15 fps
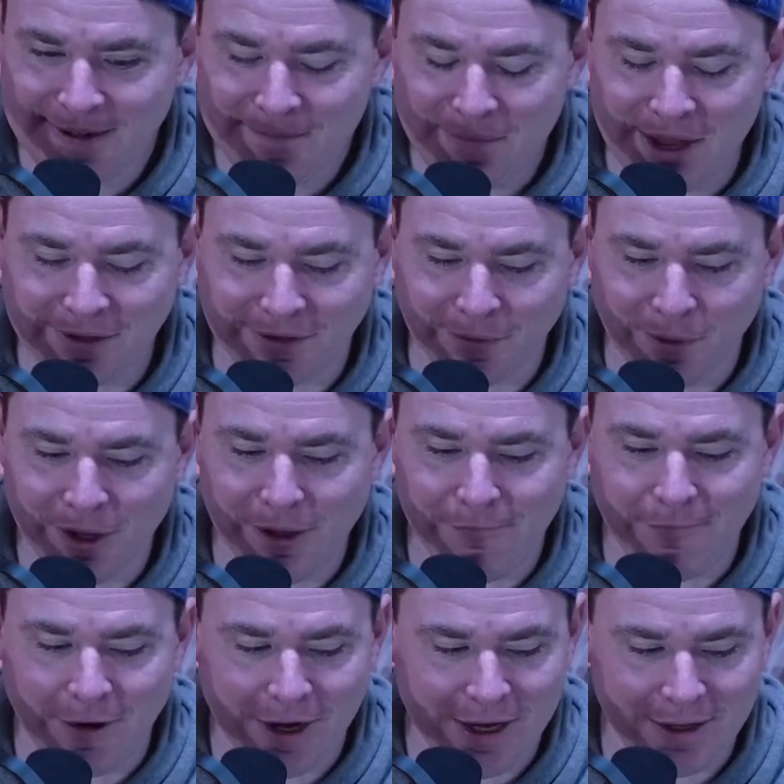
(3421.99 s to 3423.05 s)
It's a really
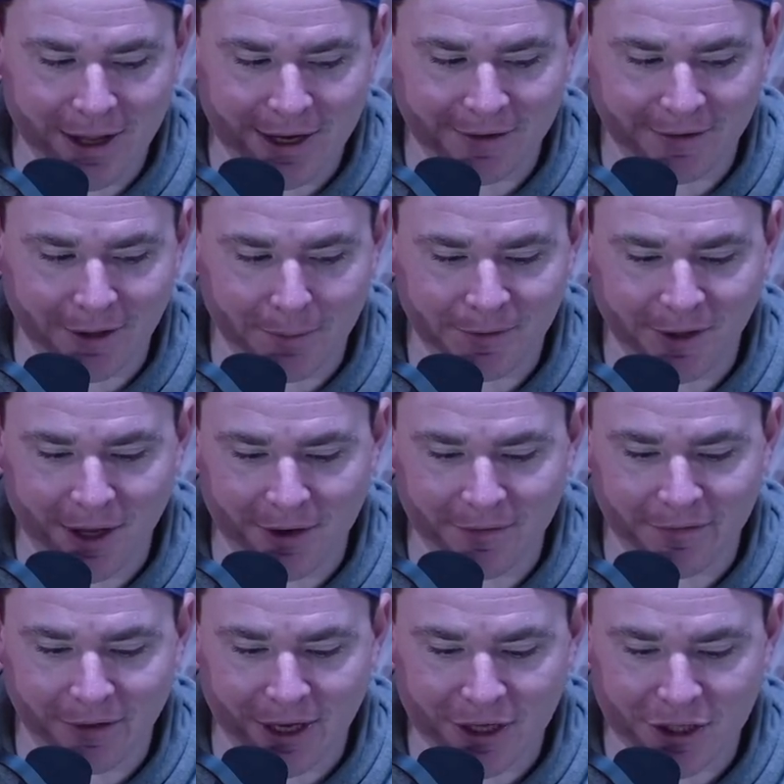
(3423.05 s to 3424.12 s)
funny, like, subset of, like,